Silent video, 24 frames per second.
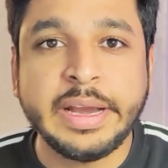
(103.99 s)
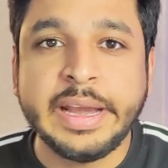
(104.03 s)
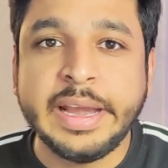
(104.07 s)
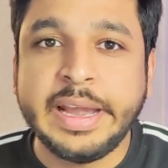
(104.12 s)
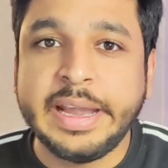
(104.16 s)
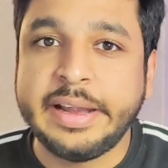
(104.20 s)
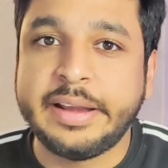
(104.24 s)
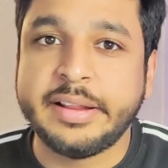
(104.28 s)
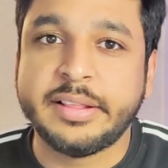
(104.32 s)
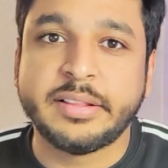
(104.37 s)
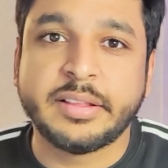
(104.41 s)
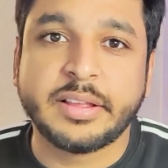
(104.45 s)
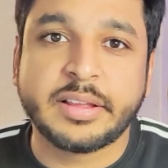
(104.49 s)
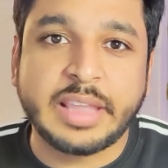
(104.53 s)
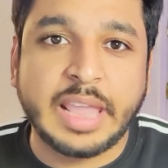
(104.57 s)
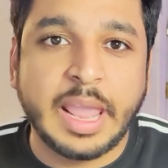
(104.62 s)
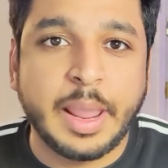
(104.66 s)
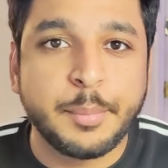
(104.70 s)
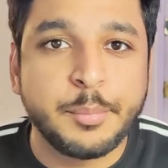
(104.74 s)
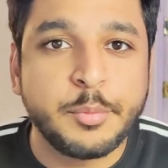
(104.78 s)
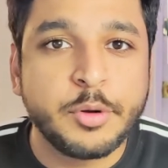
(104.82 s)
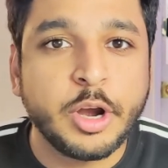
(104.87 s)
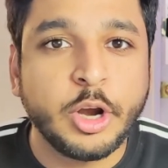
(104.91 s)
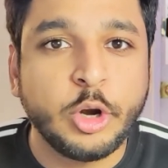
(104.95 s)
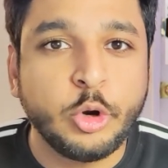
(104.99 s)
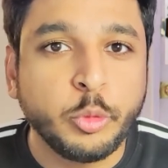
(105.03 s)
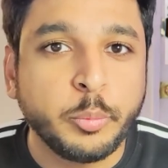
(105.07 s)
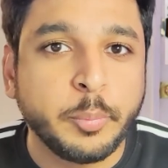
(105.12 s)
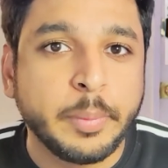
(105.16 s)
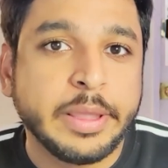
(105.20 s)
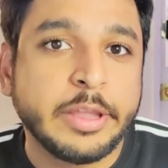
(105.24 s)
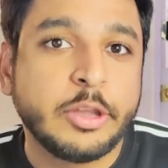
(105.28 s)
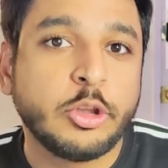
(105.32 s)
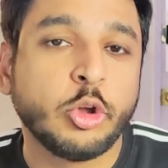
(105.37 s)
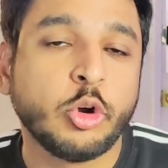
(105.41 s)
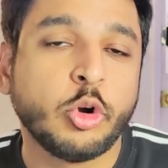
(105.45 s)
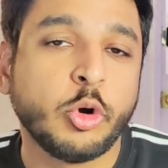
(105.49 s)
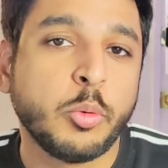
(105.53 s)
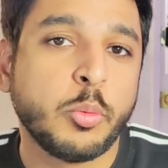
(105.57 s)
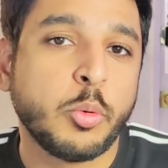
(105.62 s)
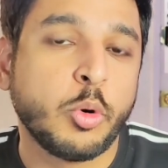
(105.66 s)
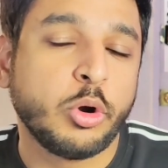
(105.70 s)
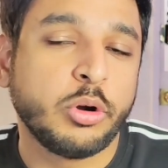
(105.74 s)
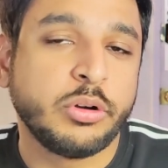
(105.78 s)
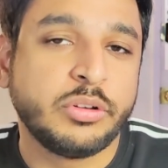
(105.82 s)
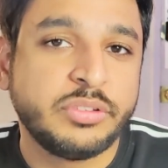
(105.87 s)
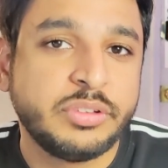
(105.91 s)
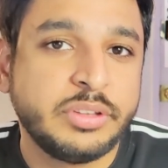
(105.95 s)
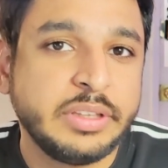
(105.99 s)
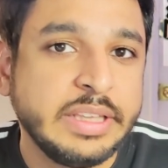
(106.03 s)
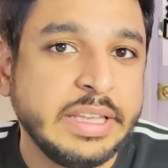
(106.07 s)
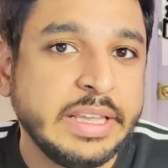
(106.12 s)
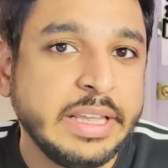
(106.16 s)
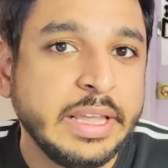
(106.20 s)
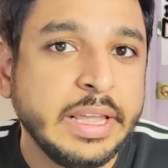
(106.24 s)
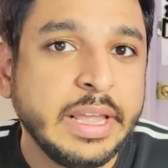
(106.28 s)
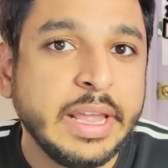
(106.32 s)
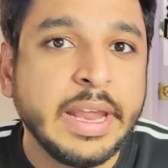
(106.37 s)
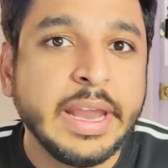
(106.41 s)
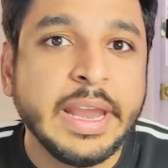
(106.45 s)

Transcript: it has a camera to make your robot see,